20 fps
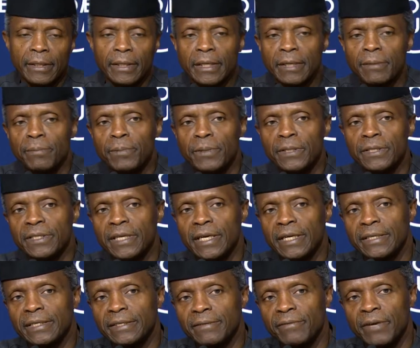E P
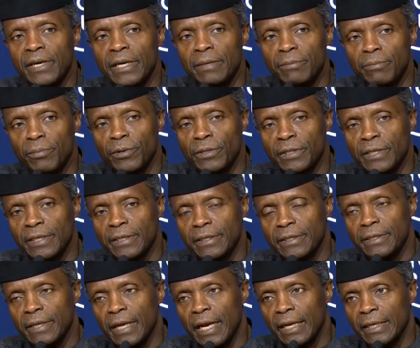Zs are very
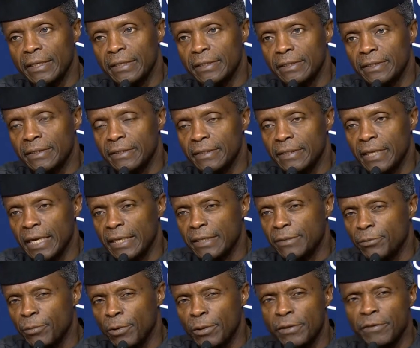important, and
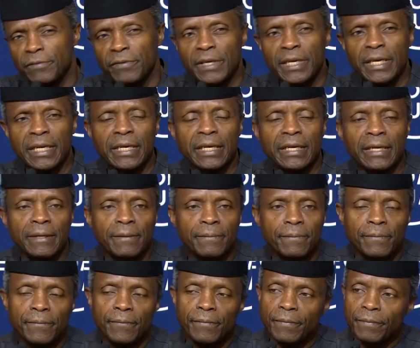that's one of the key
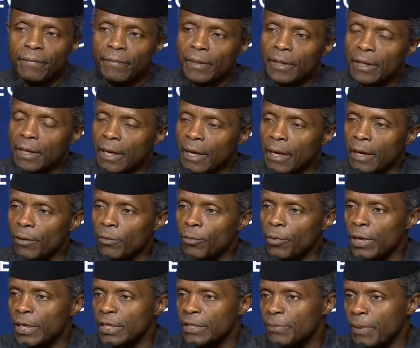uh,
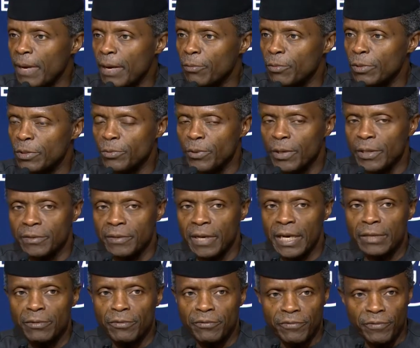ways by which we're
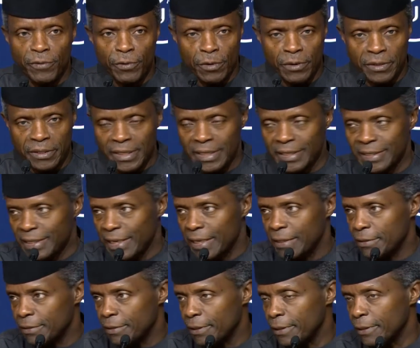trying to focus
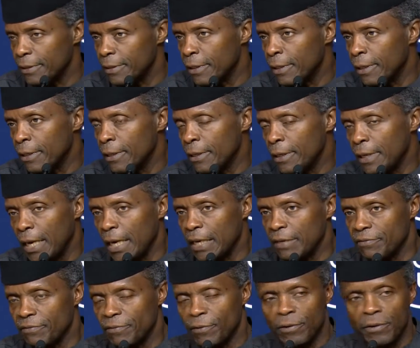attention
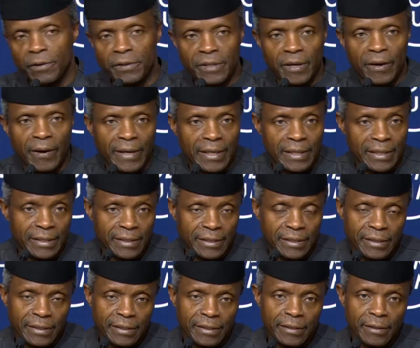and focus our
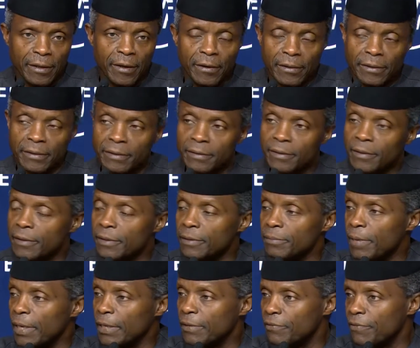energies on on
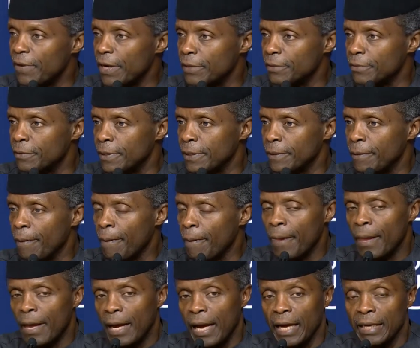manufacturing.
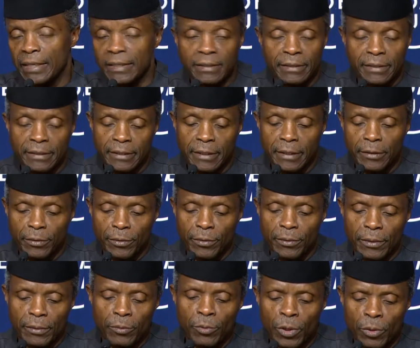And you
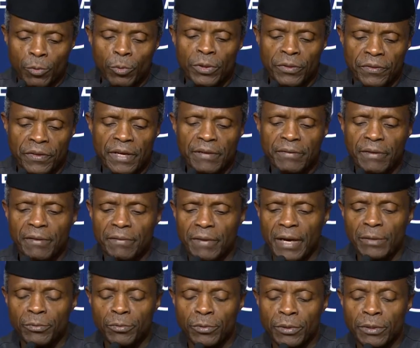know we we think that
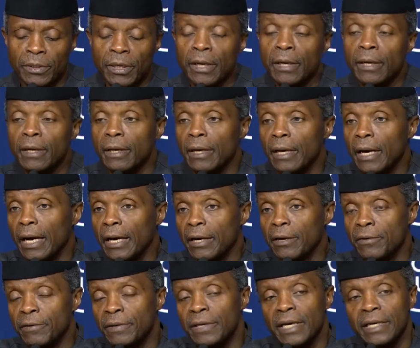that would Uh,
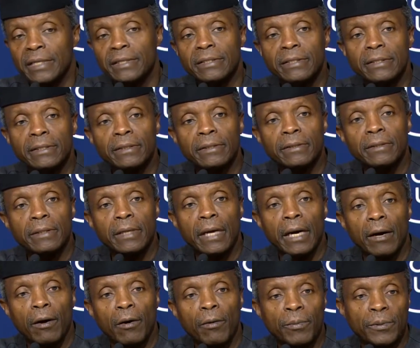create
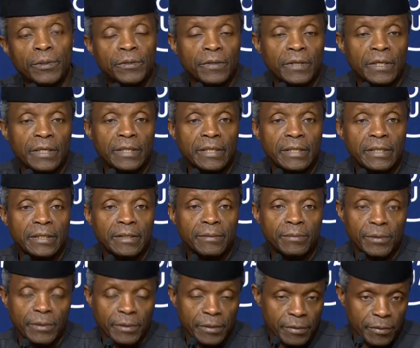uh, opportunities,
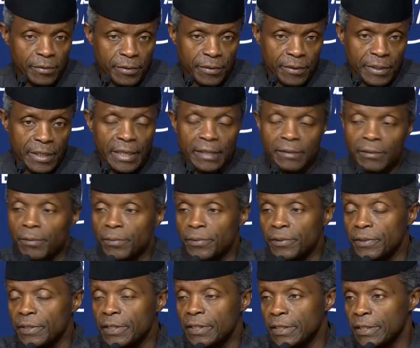to create
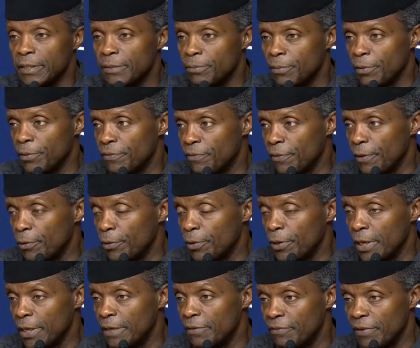opportunities both for
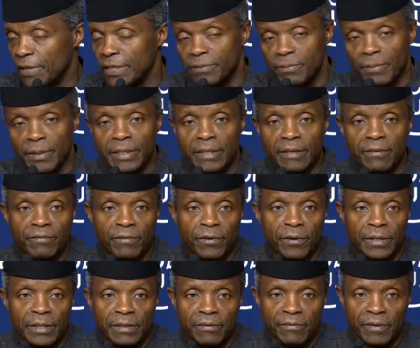local investment and
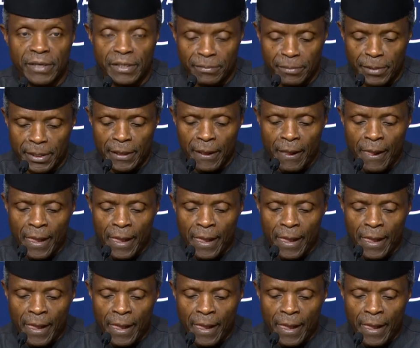foreign investment.